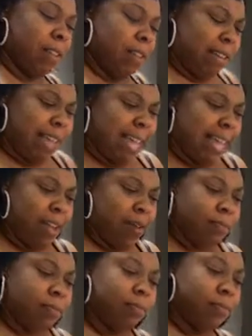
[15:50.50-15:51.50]
Ow!
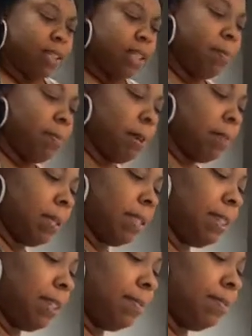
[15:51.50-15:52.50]
See, burnt
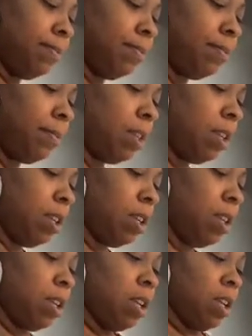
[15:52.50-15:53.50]
myself.
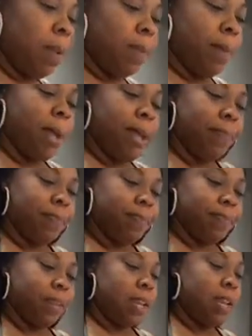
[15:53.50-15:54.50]
But
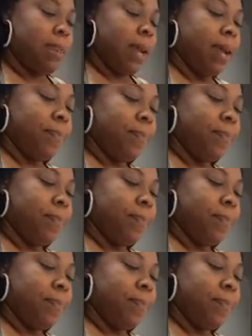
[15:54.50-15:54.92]
anyway,